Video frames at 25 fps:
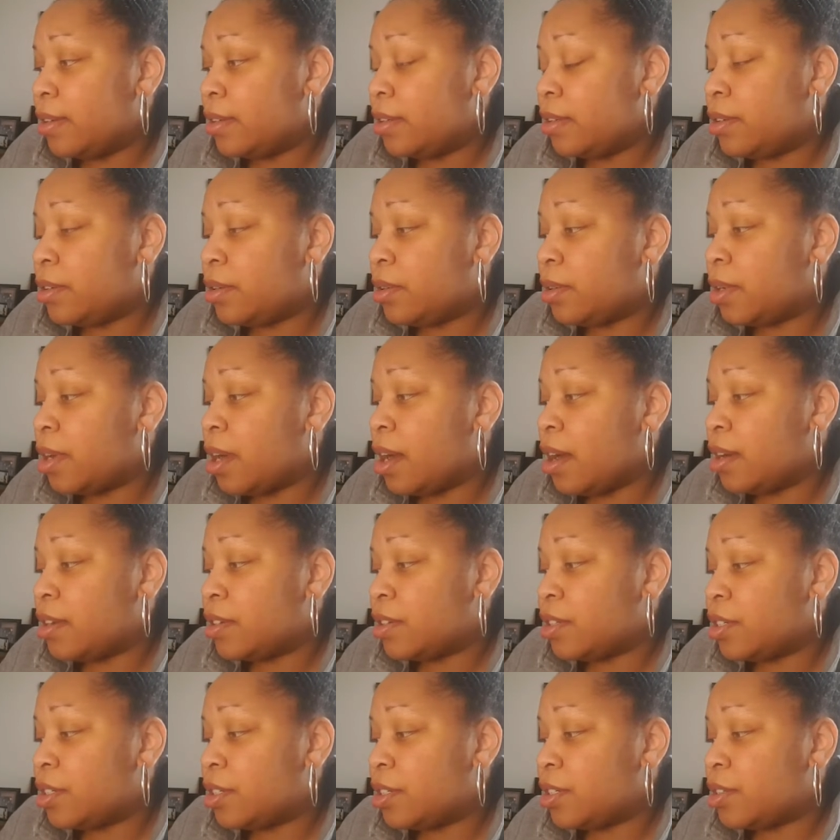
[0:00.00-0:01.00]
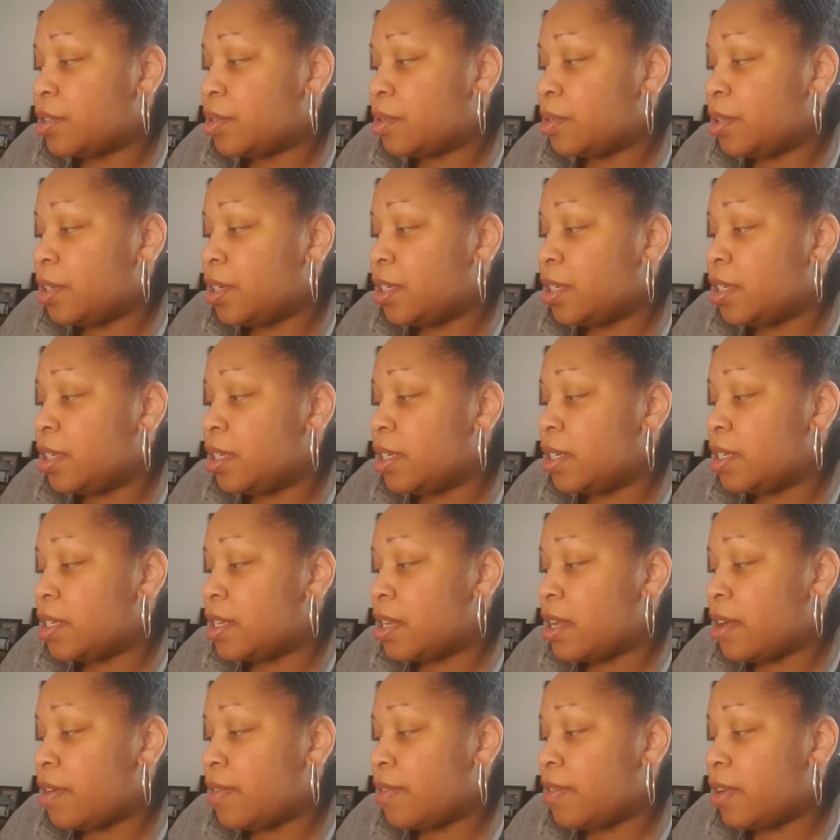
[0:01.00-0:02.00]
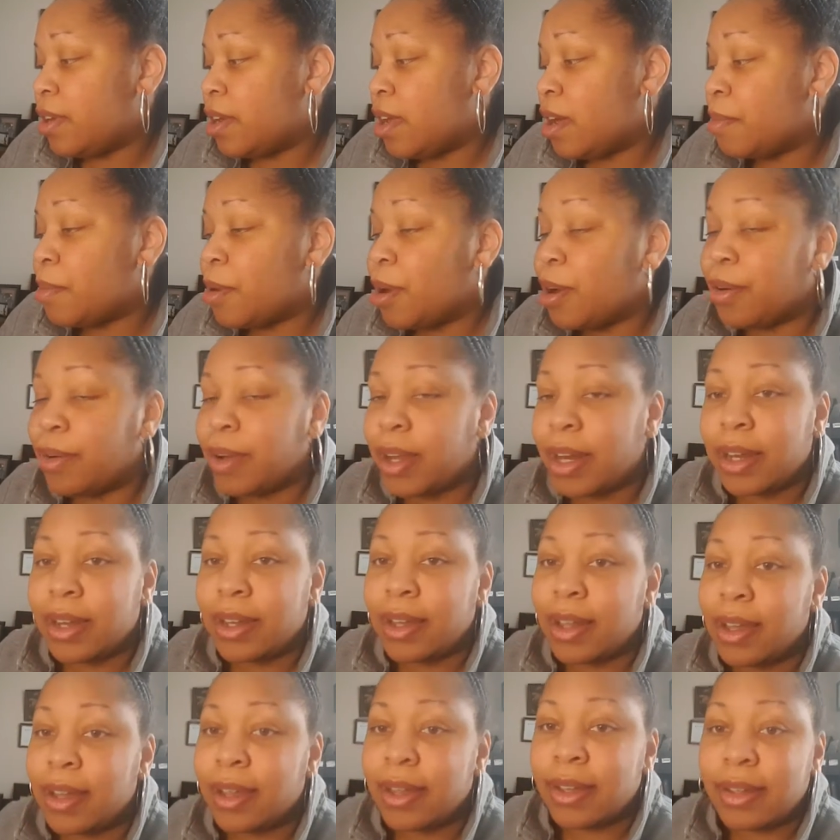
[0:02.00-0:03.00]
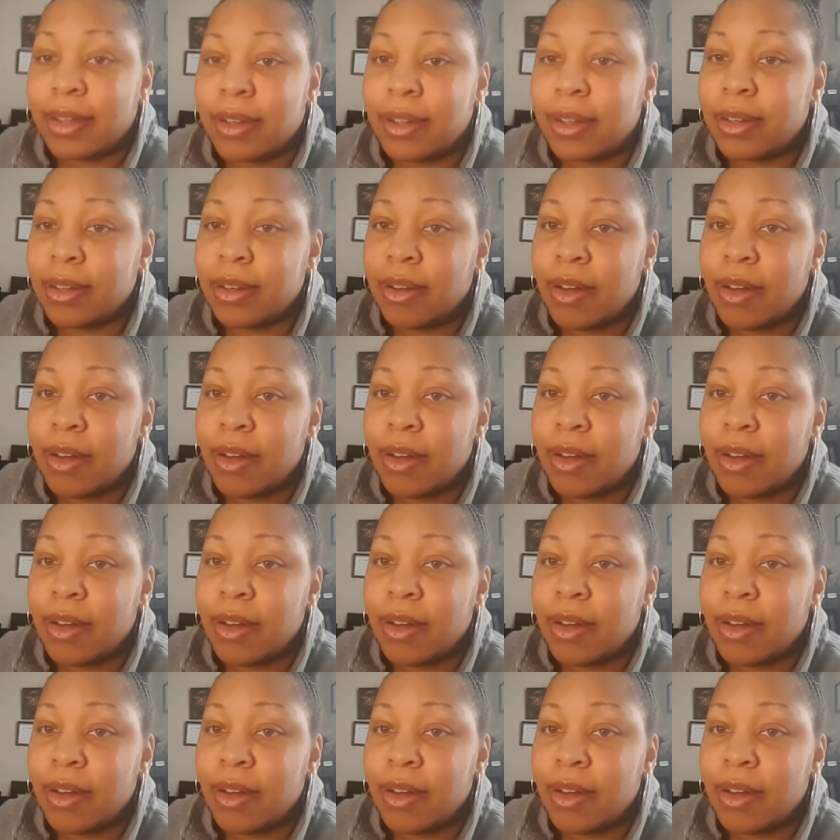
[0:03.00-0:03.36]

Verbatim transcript: oh gosh, I'm already like